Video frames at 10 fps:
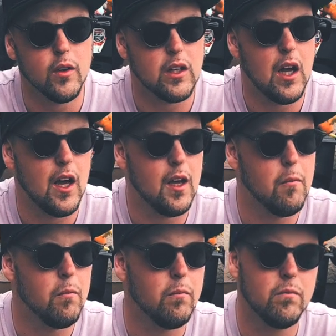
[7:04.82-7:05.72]

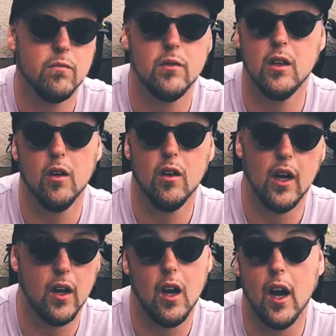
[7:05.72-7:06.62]
time, you know, I
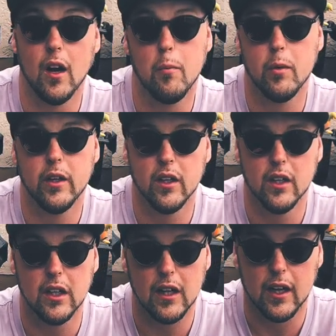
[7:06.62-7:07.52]
got I got pretty
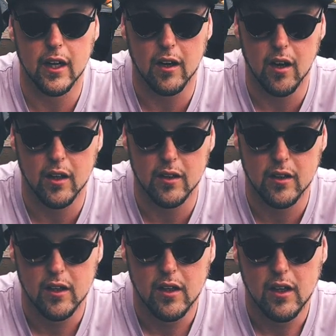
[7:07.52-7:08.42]
good. Like I got
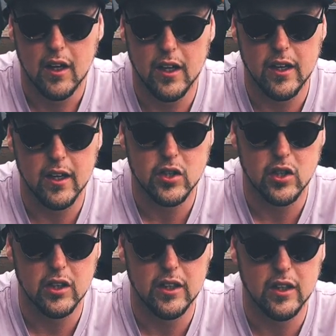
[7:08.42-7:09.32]

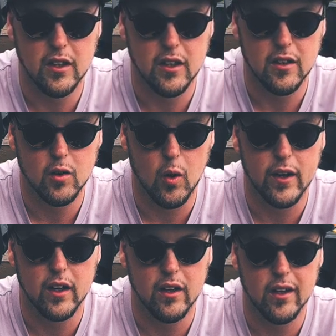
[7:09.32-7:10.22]
initially
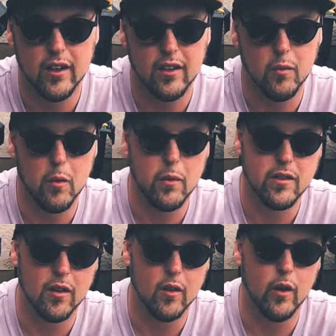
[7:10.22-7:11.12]
quite good, and when we
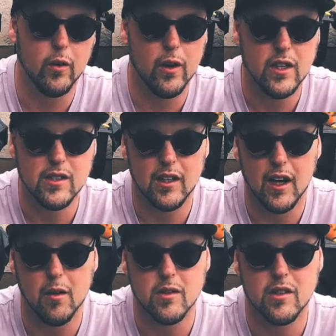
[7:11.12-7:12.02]
started going racing,
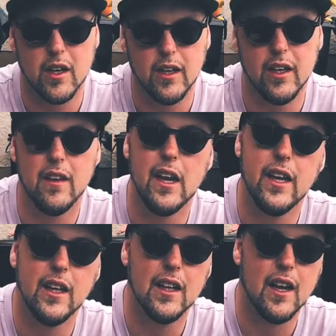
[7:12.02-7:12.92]
I was kind of in the
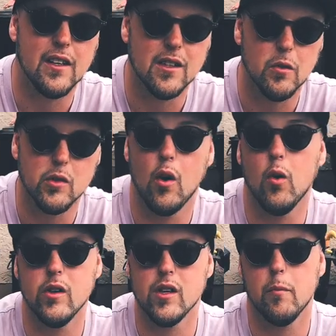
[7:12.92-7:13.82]
80 class. I was
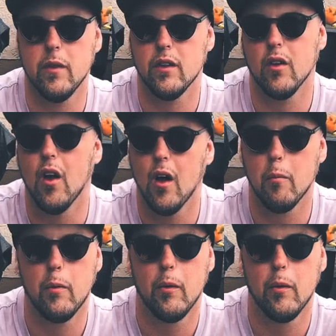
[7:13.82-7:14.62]
always up in the top